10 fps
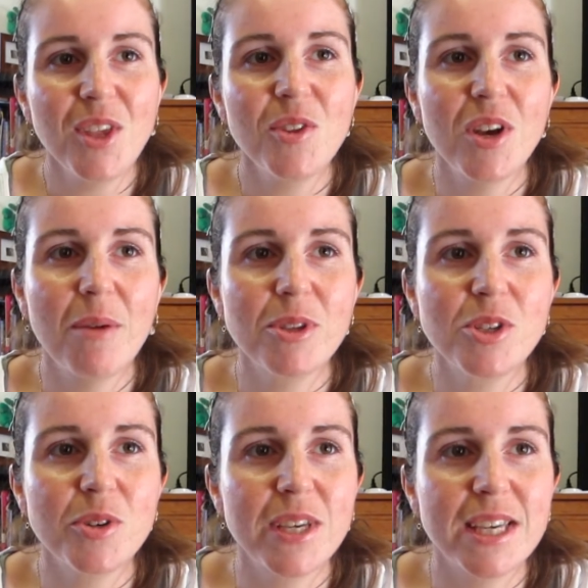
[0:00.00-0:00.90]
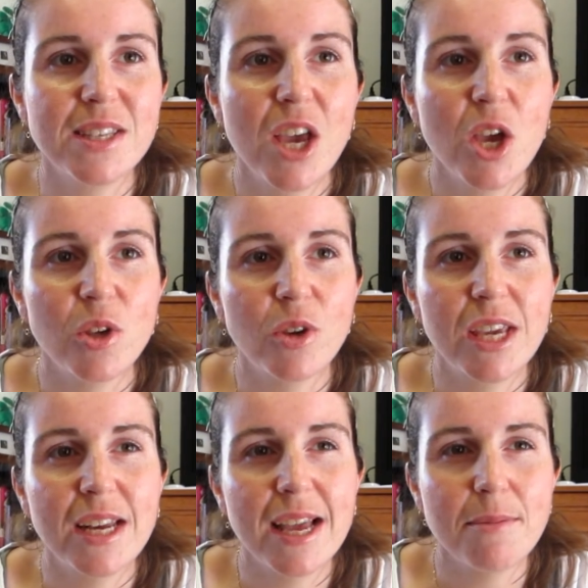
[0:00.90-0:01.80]
So number 2 is, your
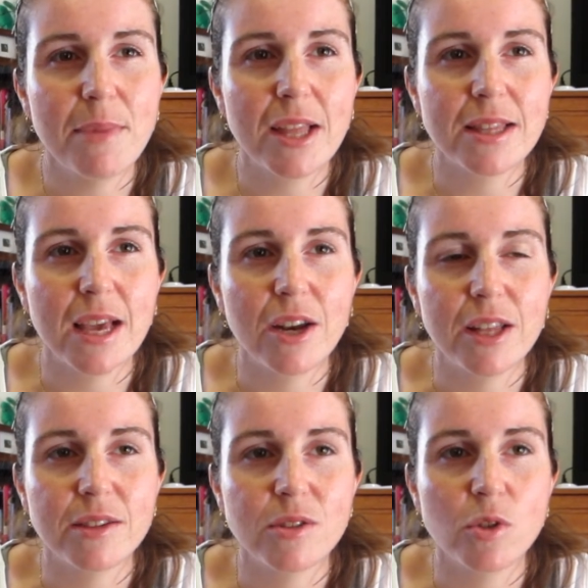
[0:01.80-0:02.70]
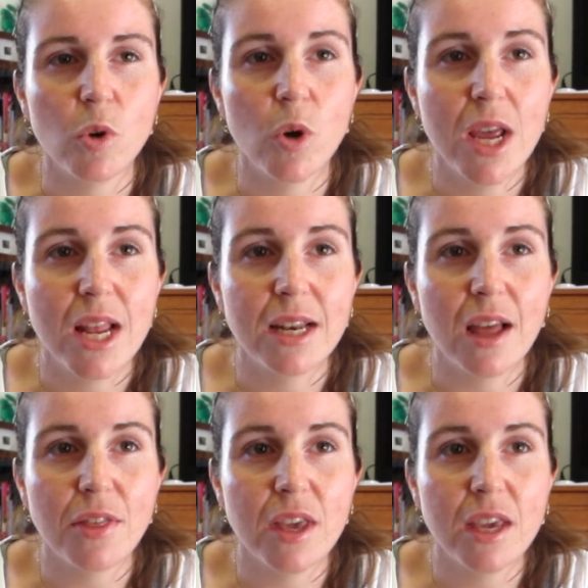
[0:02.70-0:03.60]
kid has a meltdown in the store.
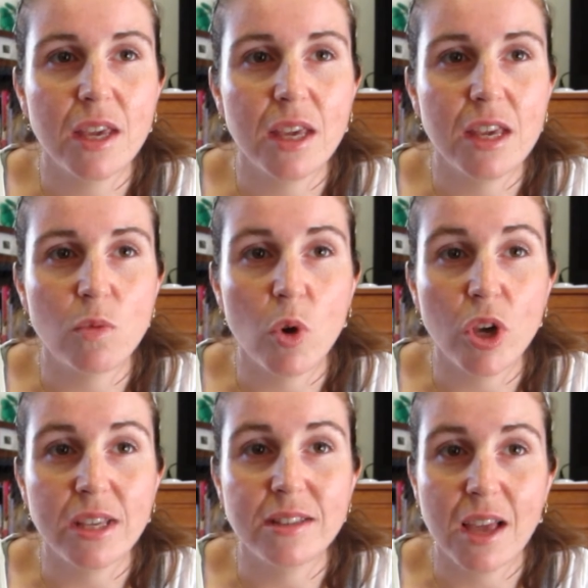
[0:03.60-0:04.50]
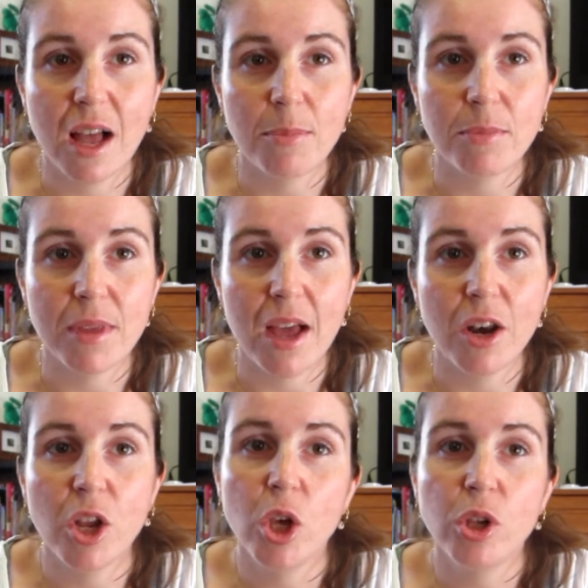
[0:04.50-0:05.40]
Nothing is working to calm them down.
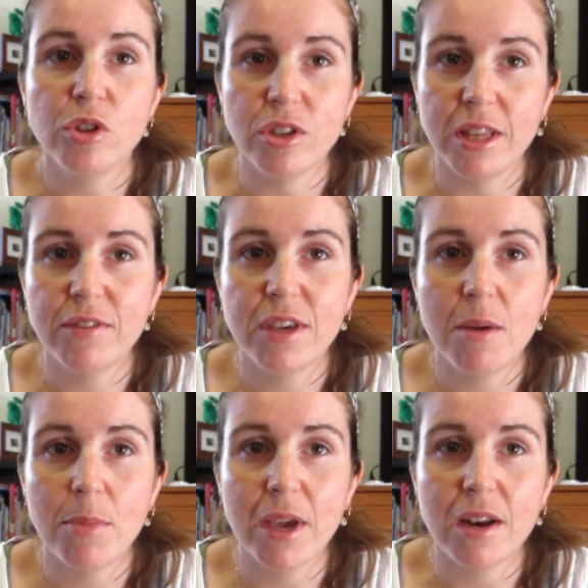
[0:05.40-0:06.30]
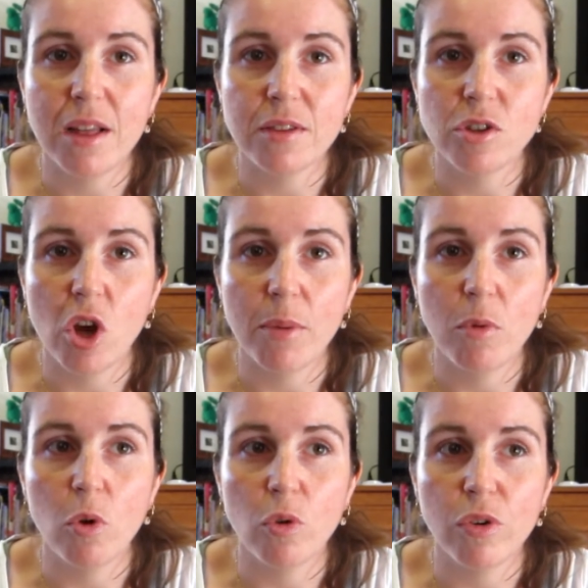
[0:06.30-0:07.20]
Do you leave and come back another time,
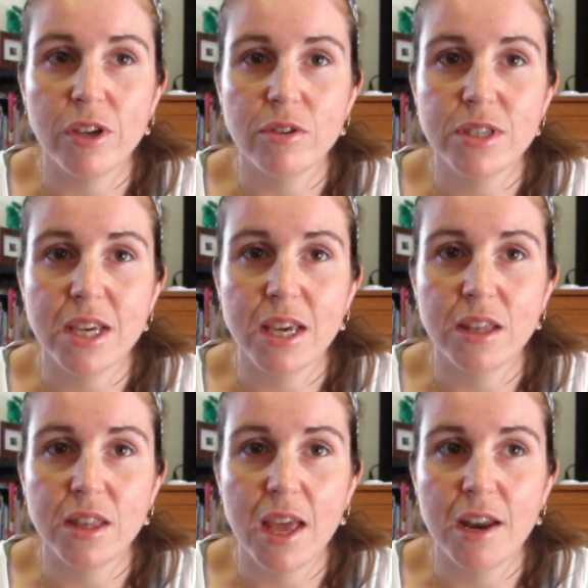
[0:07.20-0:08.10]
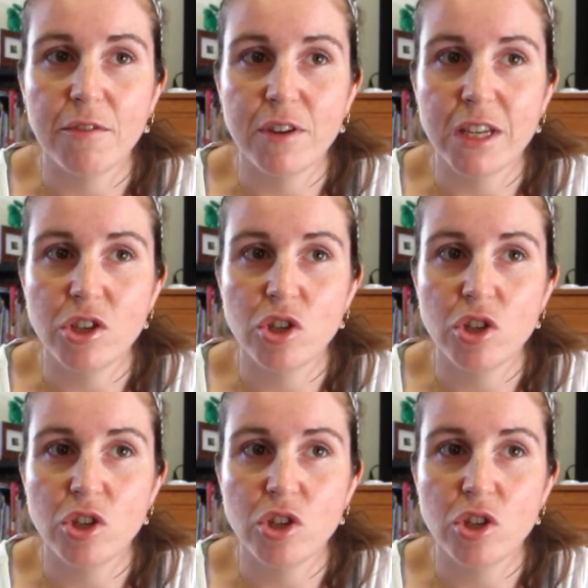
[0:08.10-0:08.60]
or grit your teeth and finish